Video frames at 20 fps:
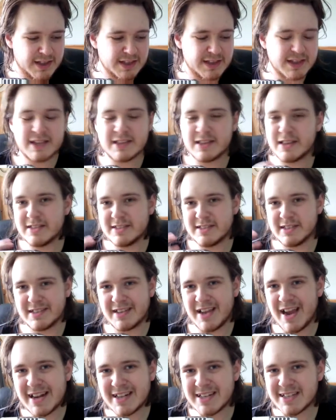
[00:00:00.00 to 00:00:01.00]
there's a
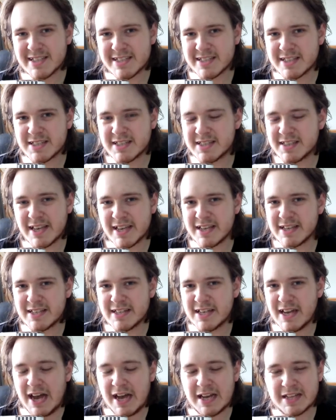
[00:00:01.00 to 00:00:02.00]
tennis thing,
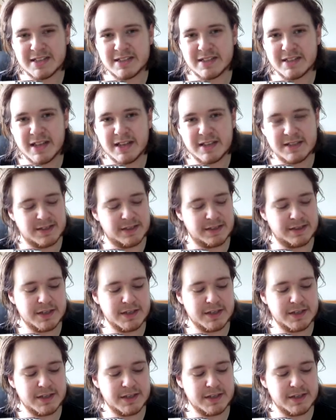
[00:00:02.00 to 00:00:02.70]
and there's a thing